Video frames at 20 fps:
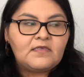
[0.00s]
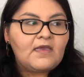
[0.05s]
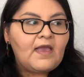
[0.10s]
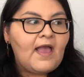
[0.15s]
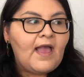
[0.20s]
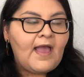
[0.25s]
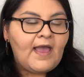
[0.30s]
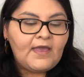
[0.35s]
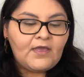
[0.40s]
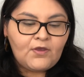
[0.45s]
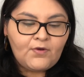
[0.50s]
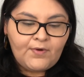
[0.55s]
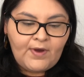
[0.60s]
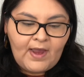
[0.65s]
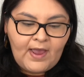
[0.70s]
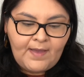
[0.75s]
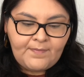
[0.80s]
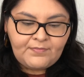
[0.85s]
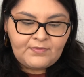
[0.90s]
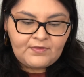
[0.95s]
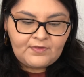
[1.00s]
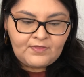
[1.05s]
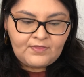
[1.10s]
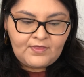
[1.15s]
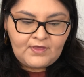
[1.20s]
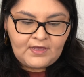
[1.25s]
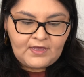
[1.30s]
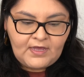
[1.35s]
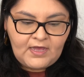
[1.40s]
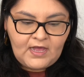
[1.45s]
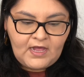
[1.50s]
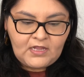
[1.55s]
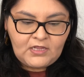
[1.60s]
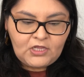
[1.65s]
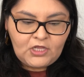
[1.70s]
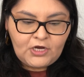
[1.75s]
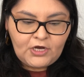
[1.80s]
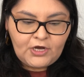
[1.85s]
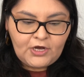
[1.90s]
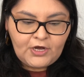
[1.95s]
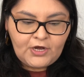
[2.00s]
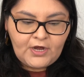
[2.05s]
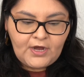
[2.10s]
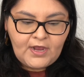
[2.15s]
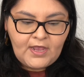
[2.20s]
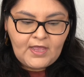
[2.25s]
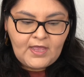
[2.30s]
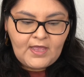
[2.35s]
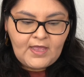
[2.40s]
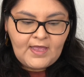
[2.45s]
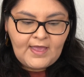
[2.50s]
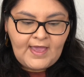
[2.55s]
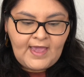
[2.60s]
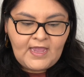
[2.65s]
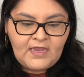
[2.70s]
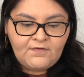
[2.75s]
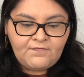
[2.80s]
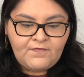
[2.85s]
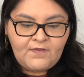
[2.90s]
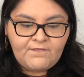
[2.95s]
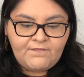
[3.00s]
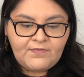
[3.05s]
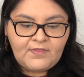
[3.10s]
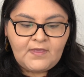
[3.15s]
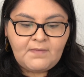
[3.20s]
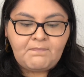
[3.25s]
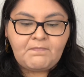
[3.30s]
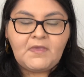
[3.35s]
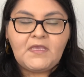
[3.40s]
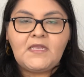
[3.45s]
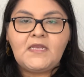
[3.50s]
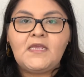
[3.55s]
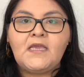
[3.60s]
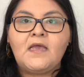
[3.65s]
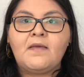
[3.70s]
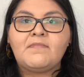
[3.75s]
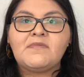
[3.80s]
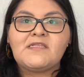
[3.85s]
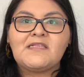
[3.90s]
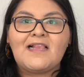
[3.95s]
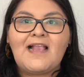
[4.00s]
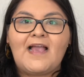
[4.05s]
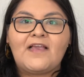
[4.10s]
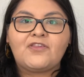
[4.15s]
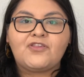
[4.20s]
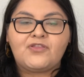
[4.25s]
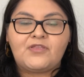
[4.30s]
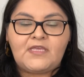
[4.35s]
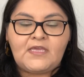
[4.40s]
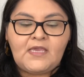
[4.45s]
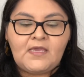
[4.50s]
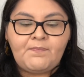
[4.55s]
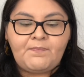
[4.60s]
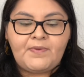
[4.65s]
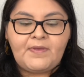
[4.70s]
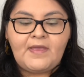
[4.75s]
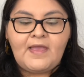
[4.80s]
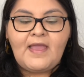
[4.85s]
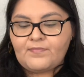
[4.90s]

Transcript: I grabbed the color 850 medium / deep.